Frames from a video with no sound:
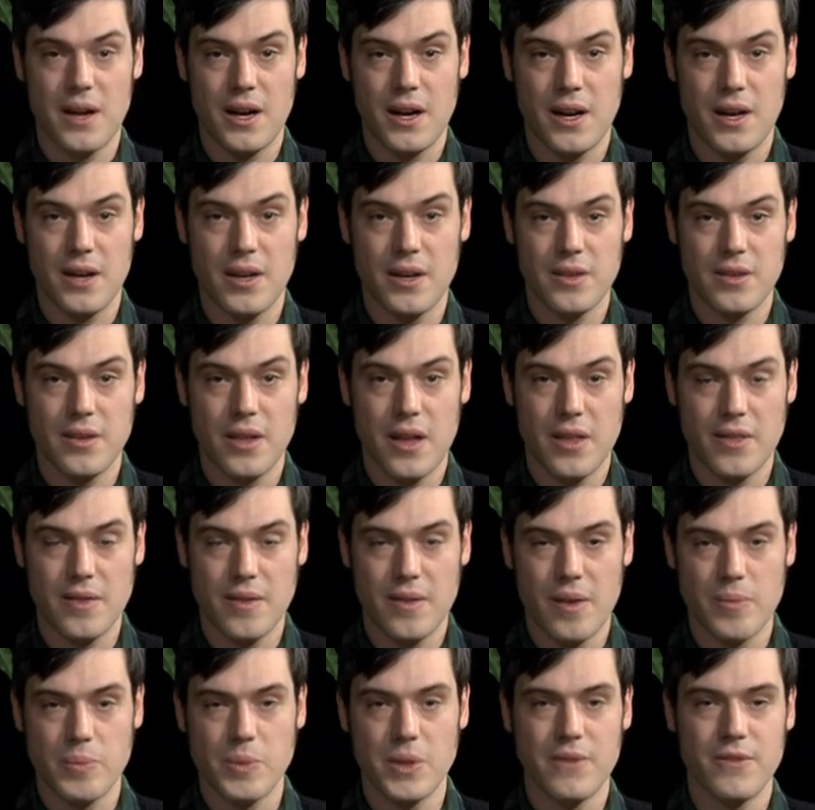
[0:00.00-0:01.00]
Uh,
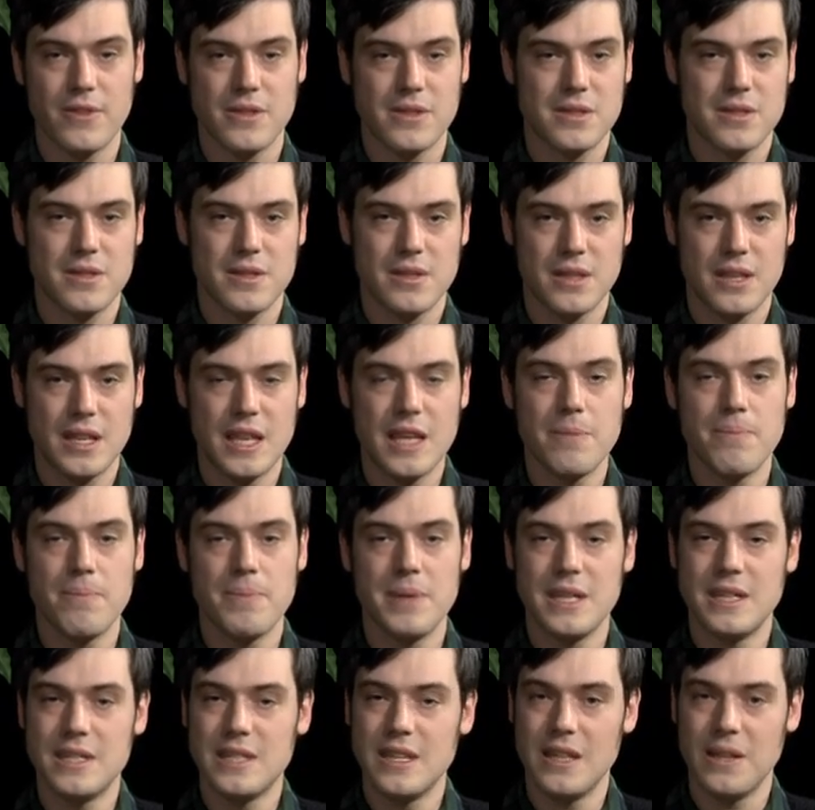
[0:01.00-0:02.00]
I believe it's Keep
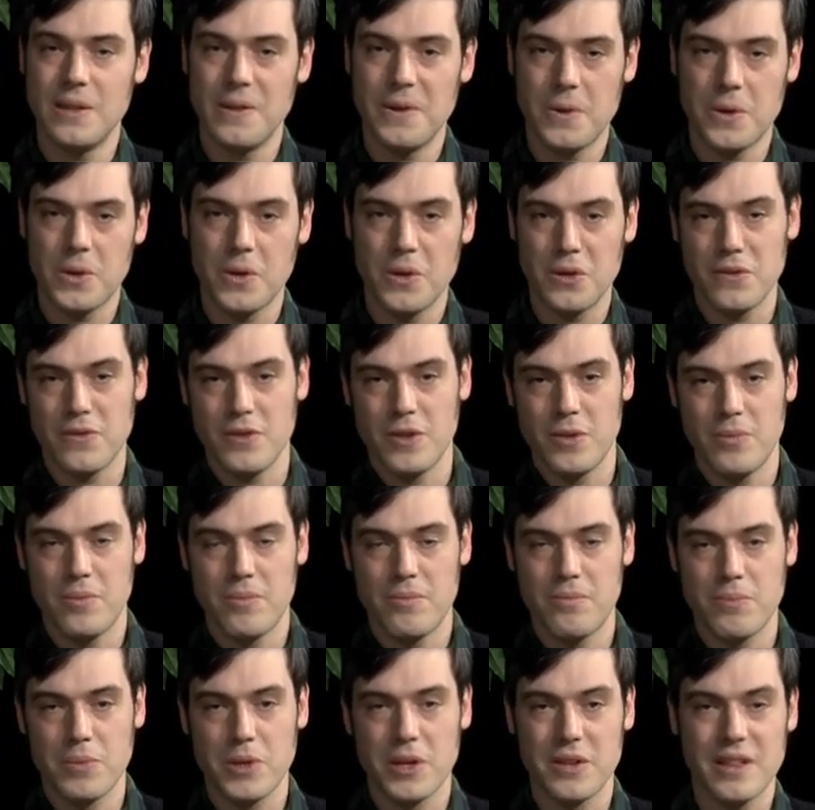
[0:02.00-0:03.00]
B T Local. If you
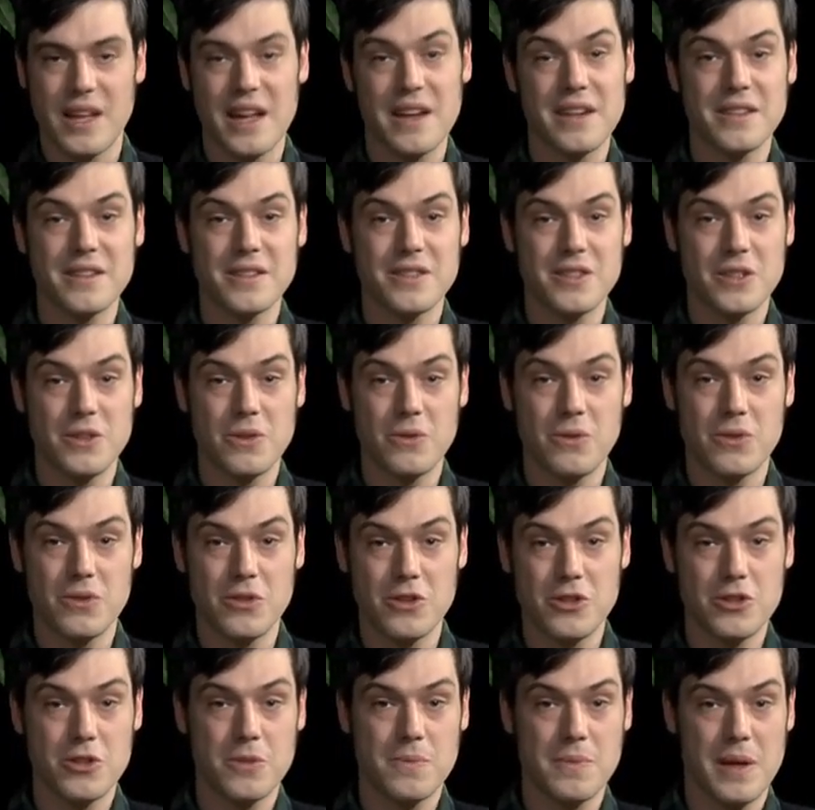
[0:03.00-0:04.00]
plug that into Google,
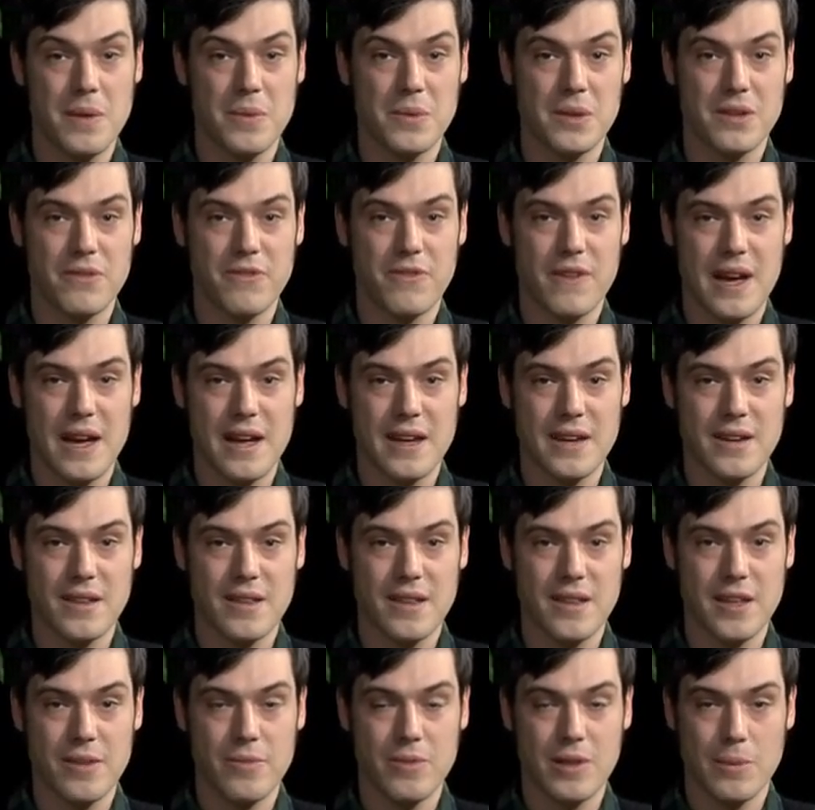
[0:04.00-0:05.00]
you should be able to find
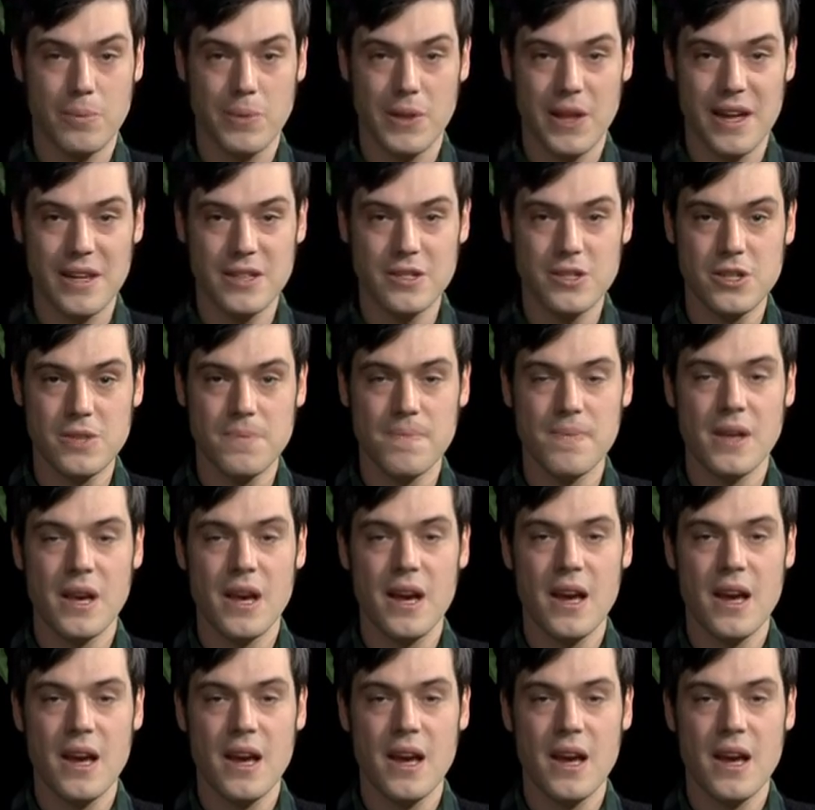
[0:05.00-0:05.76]
the, the pledge.